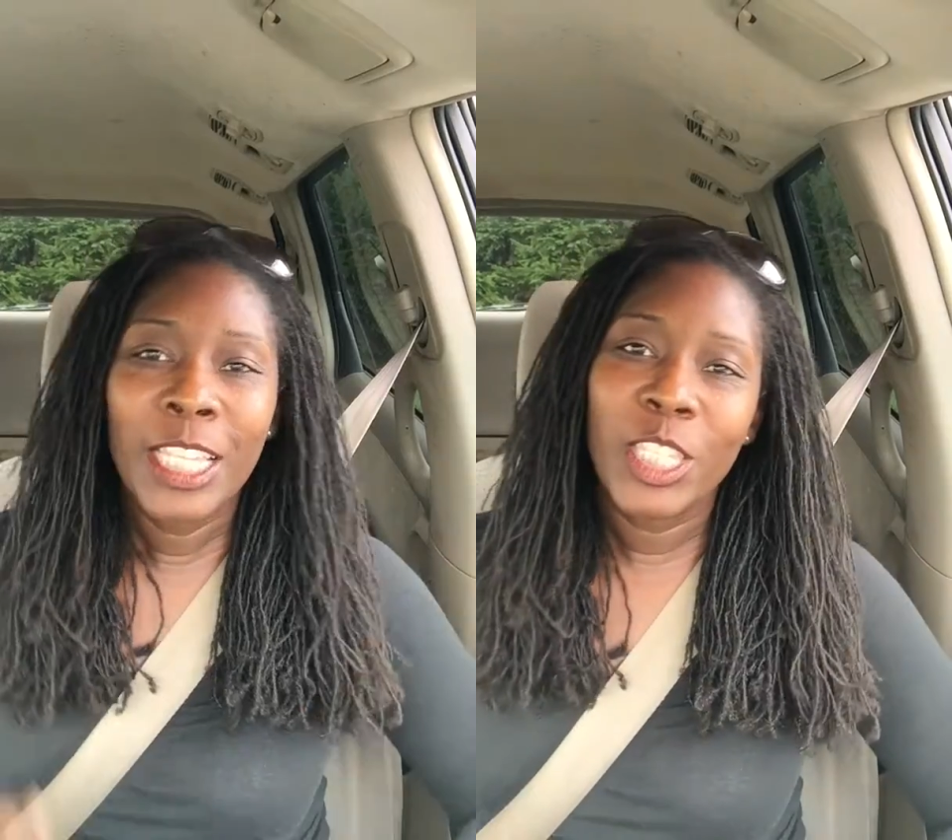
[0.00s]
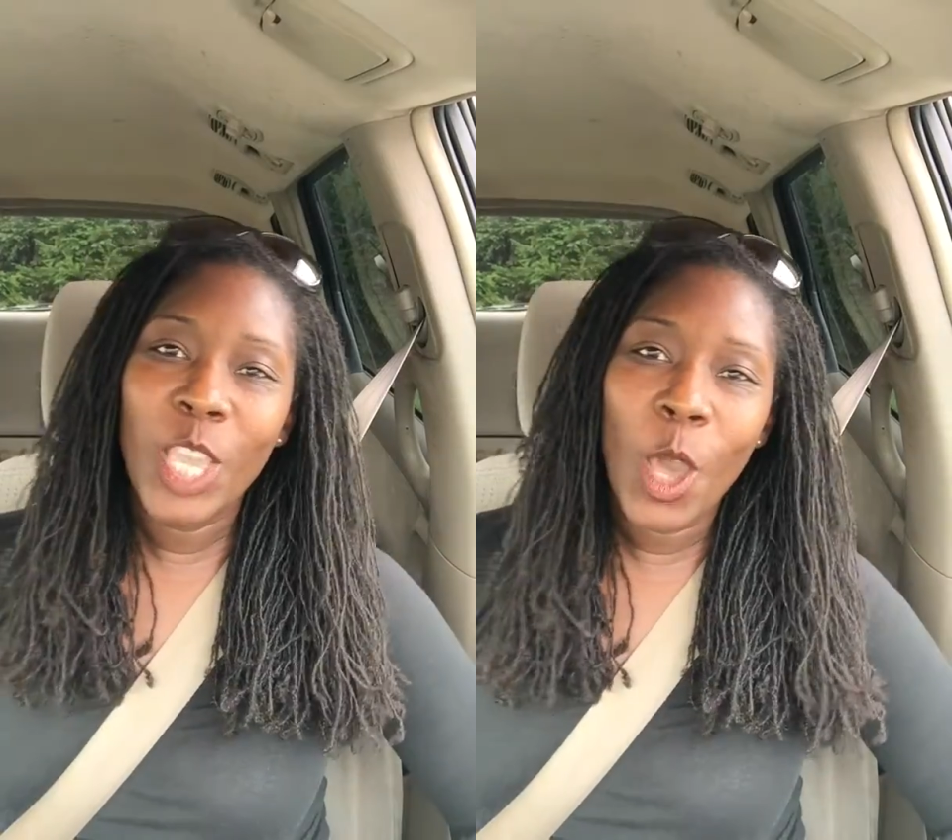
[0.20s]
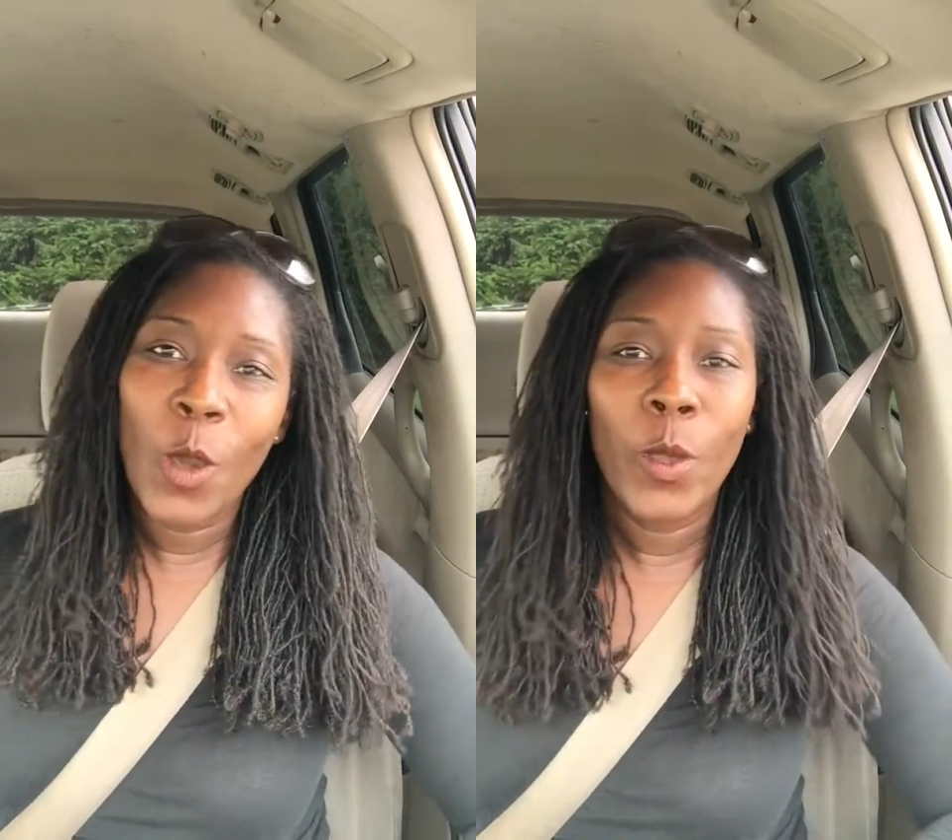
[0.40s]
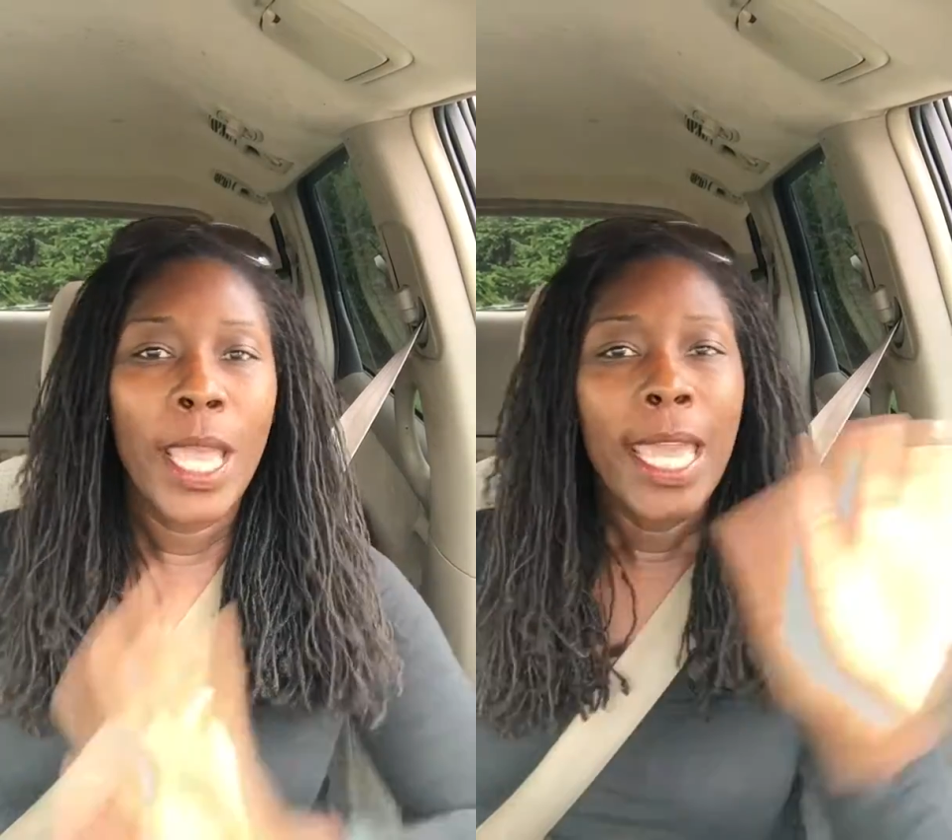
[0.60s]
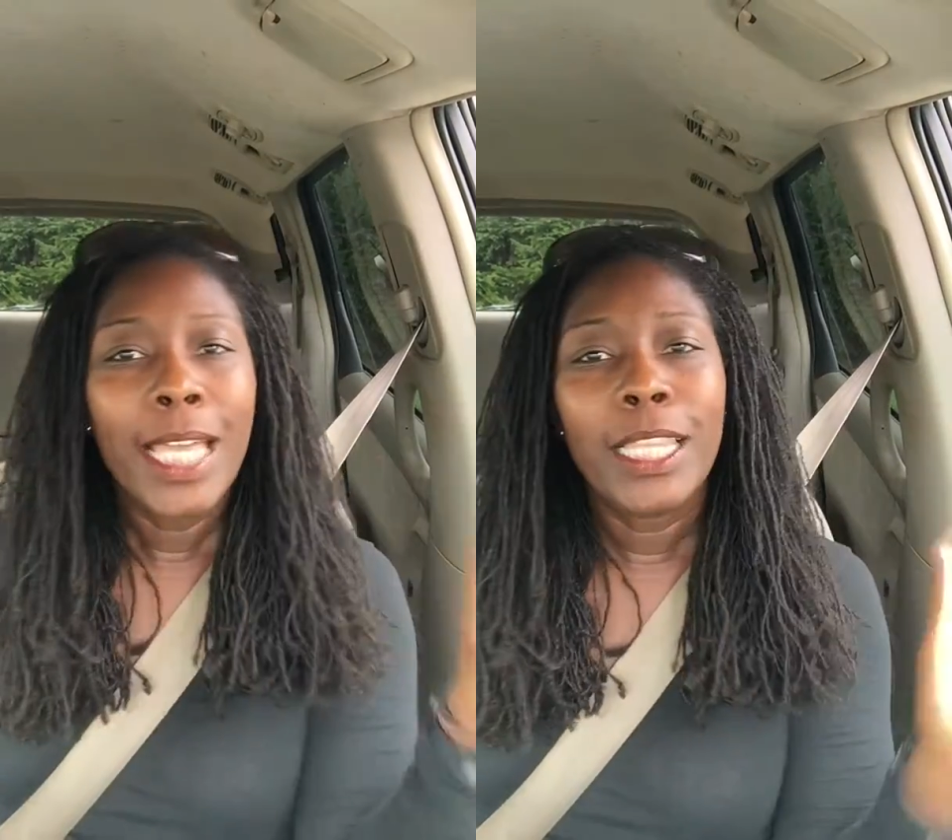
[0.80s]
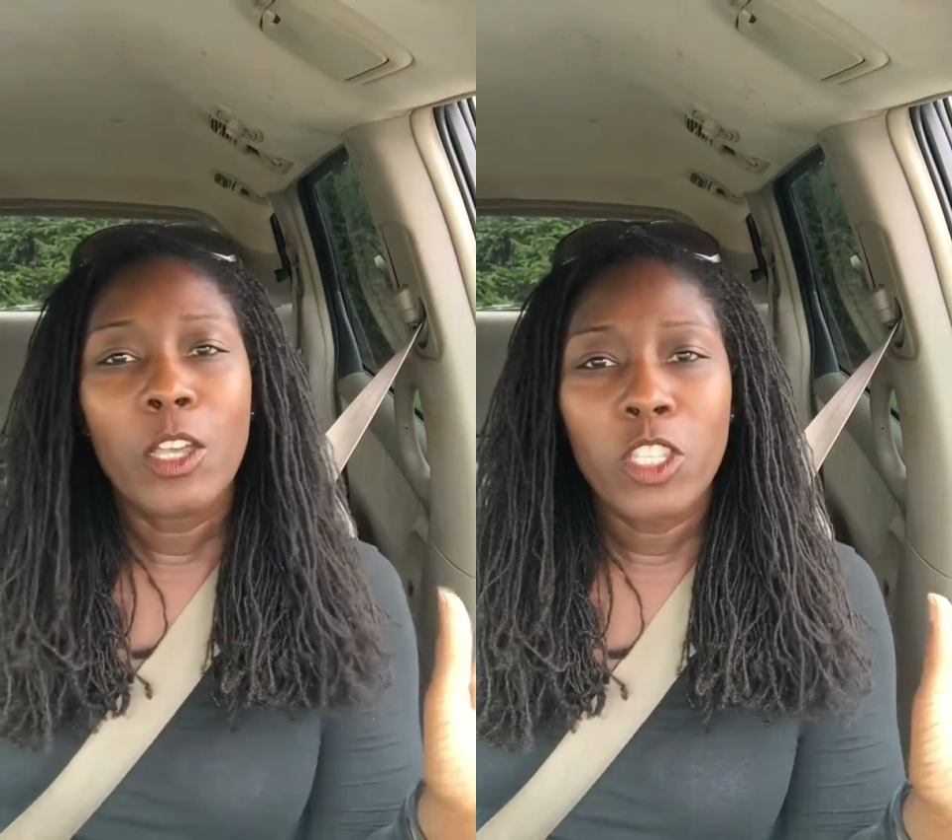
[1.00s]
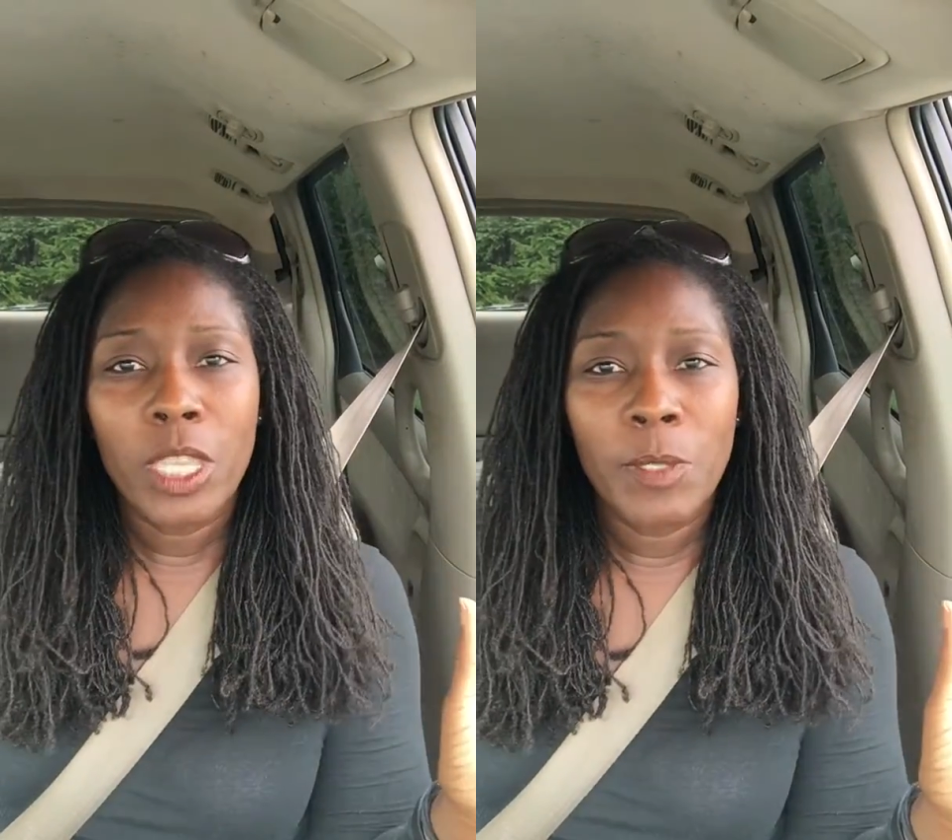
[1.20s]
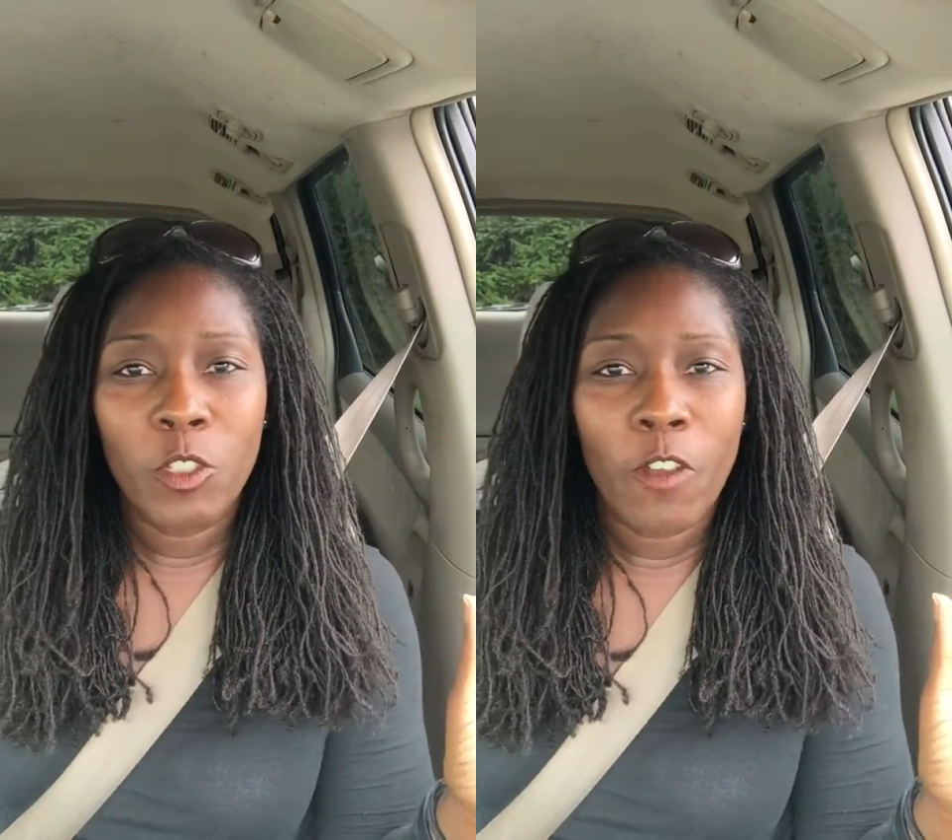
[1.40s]
So hello
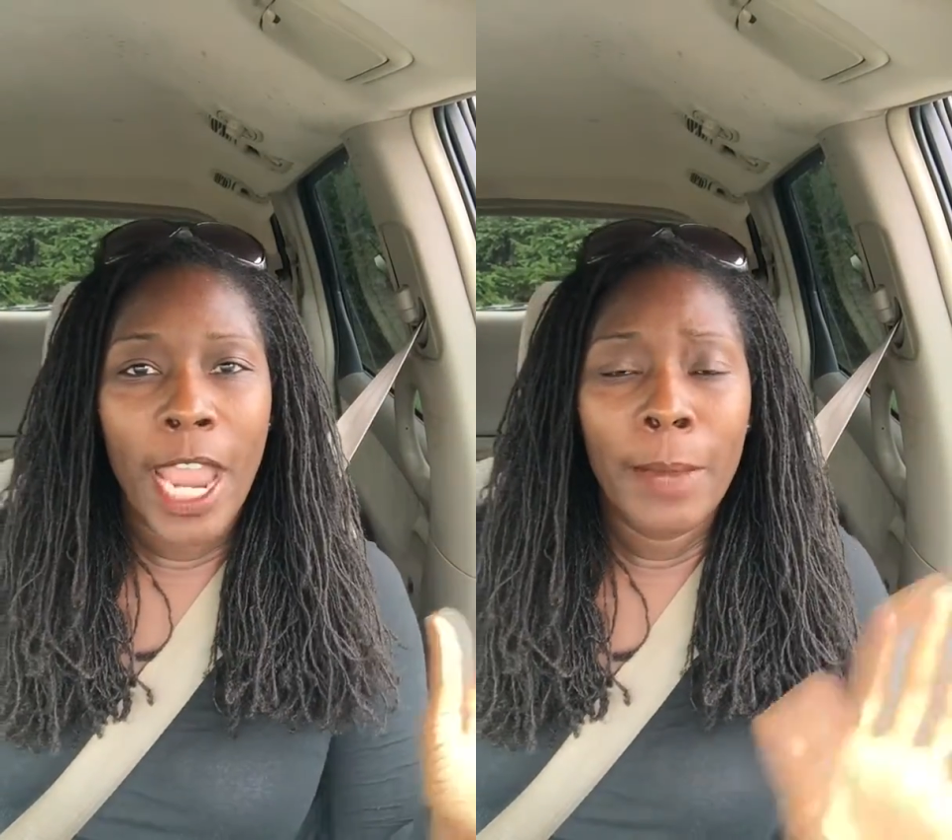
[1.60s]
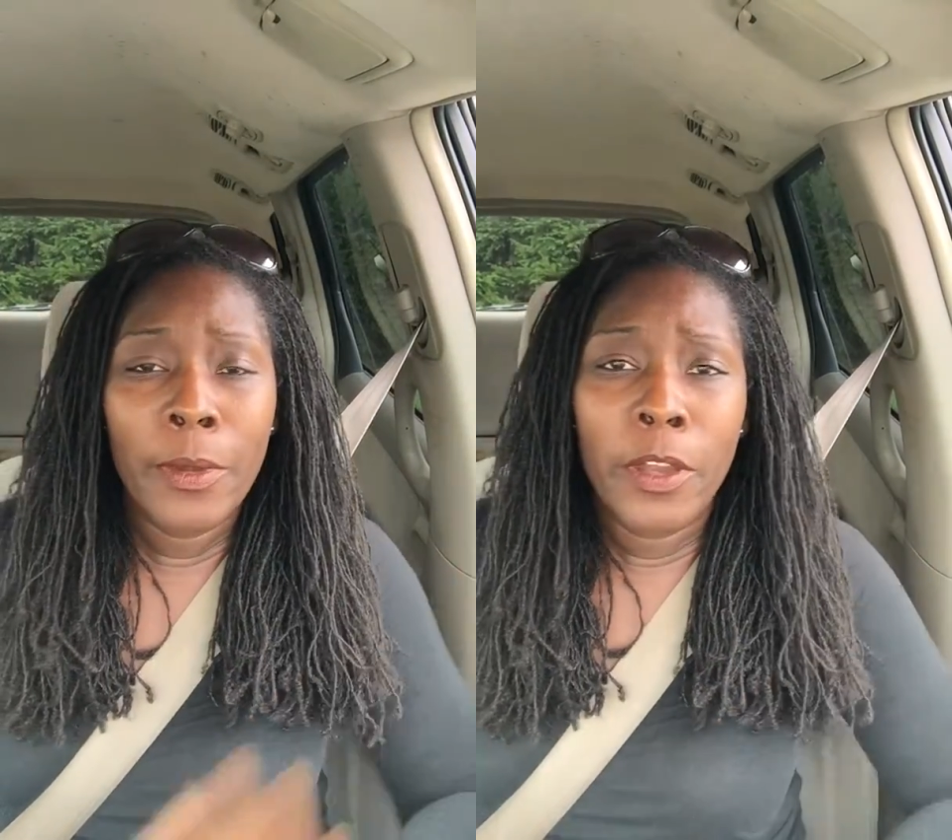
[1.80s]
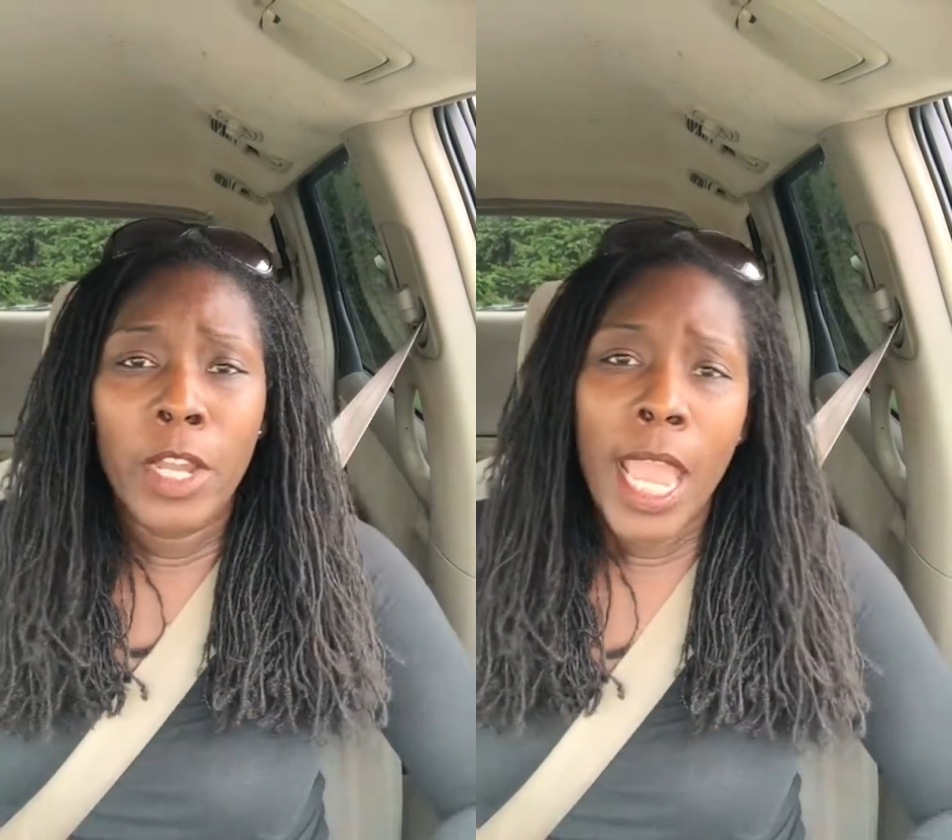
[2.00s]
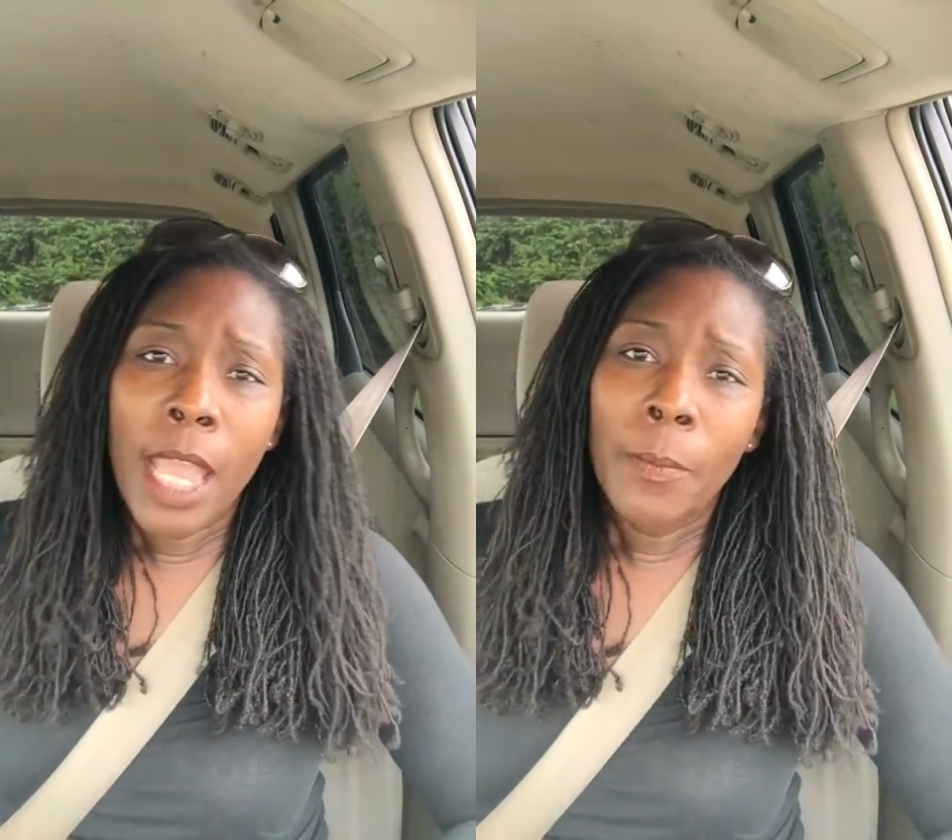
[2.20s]
subscriber,